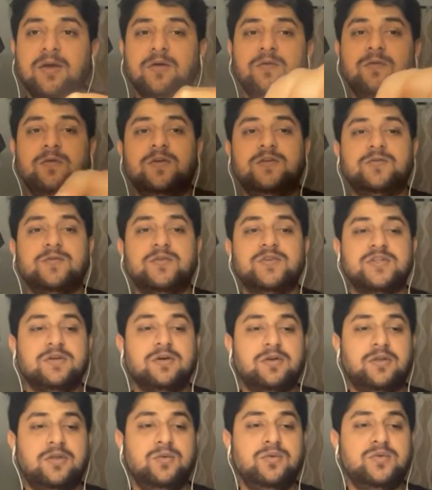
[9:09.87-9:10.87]
which was
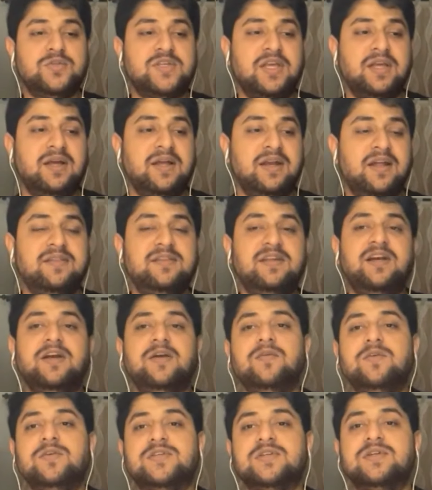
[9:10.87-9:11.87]
accusing another
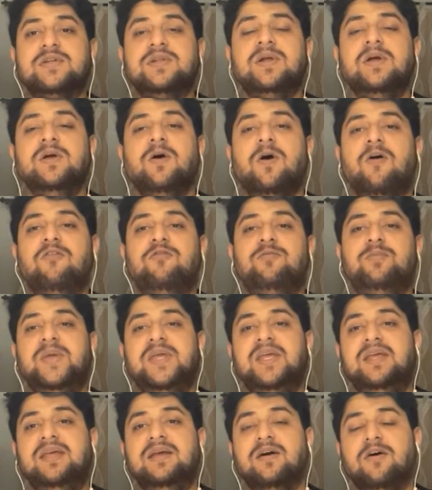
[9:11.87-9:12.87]
individual of
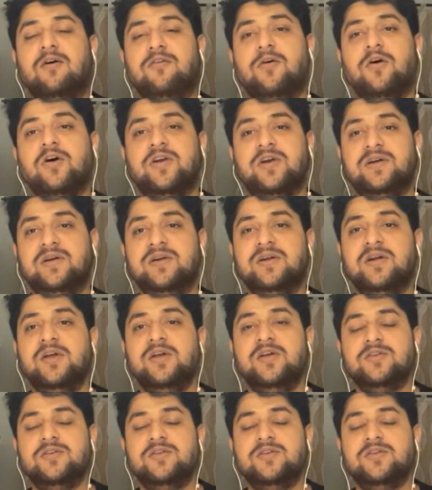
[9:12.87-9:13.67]
being a foreigner.